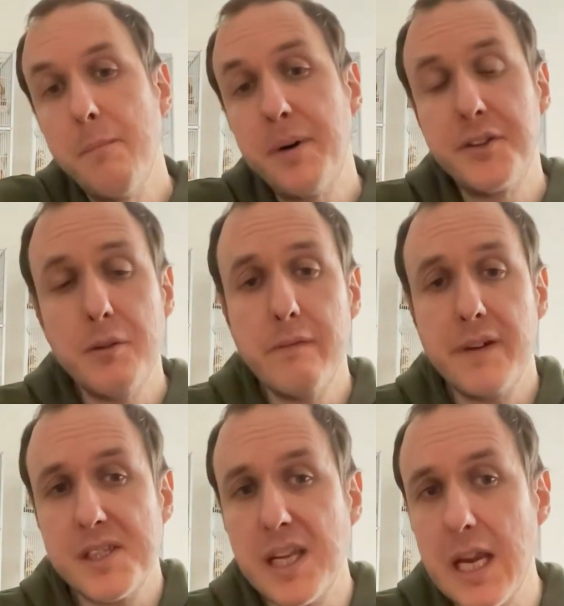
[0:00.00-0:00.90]
But do
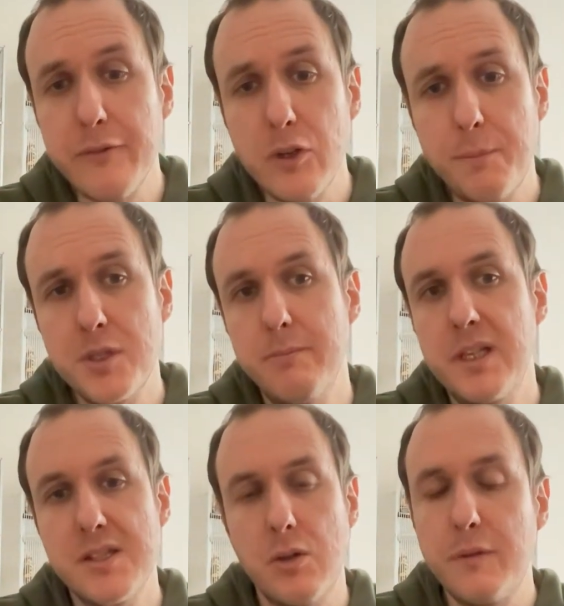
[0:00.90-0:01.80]
investigate every option
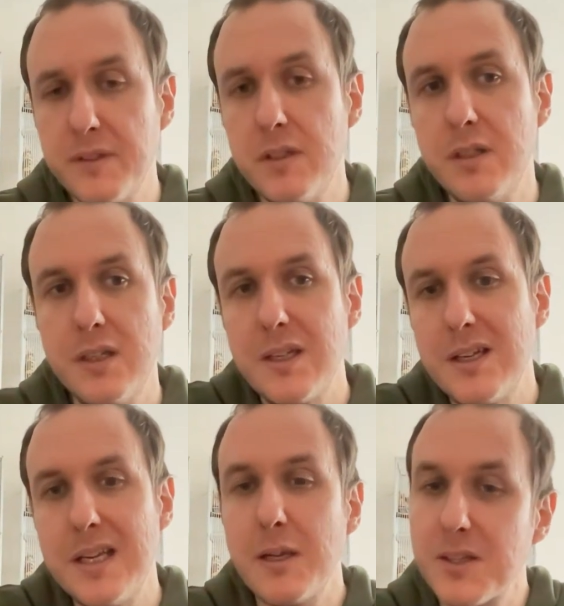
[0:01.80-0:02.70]
because often
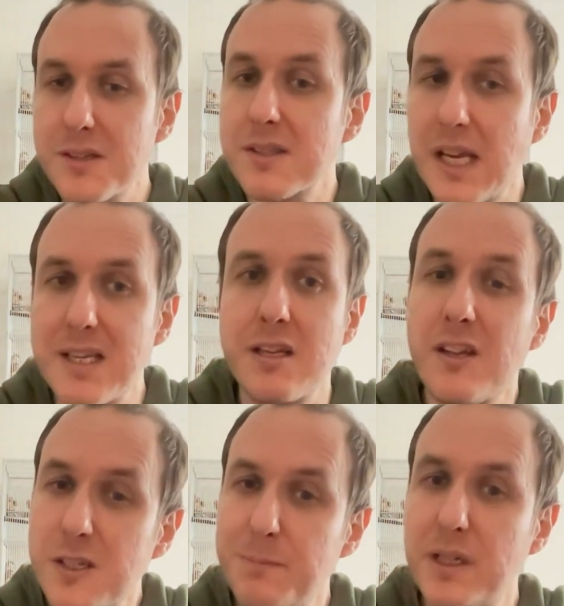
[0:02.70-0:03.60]
it just takes a
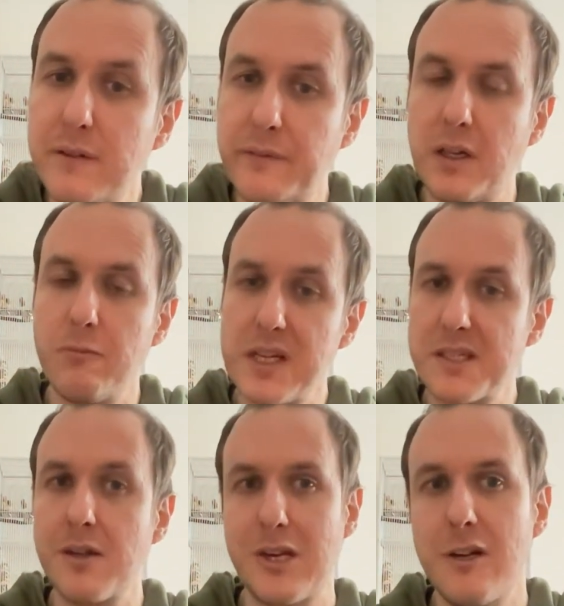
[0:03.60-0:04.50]
little bit of
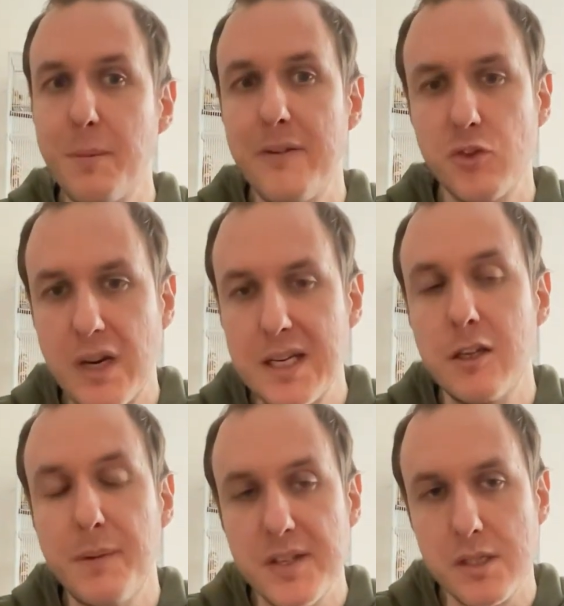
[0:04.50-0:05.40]
research, a little bit of training, a
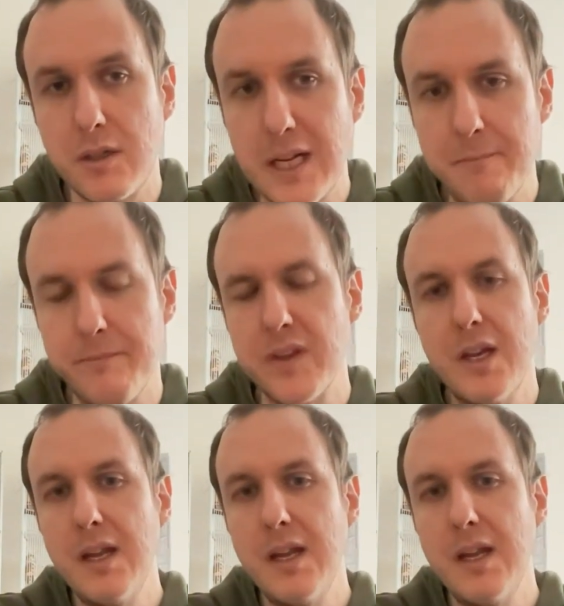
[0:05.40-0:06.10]
little bit of time.